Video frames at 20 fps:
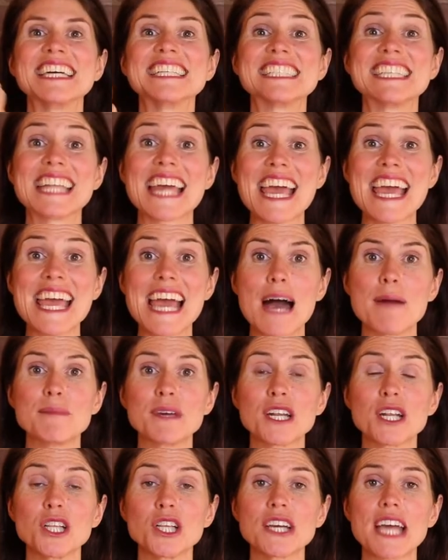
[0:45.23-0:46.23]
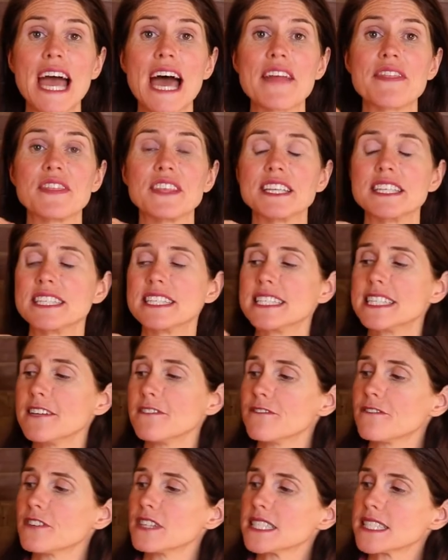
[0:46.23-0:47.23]
Today, I'm gonna to look at the
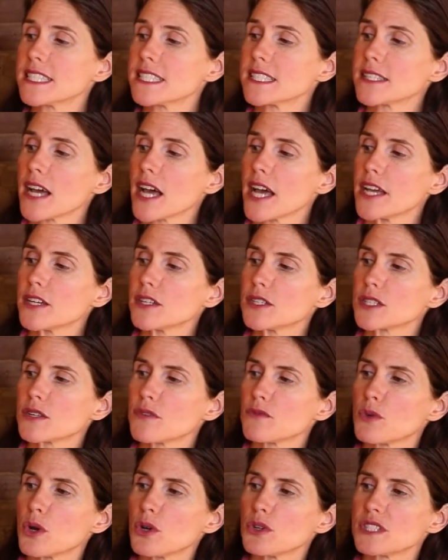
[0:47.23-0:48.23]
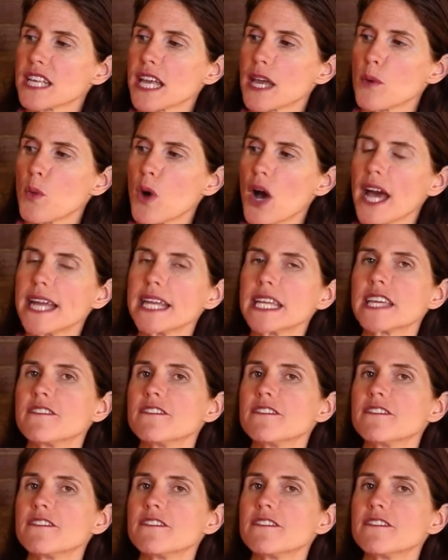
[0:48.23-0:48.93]
different styles of rosé wine,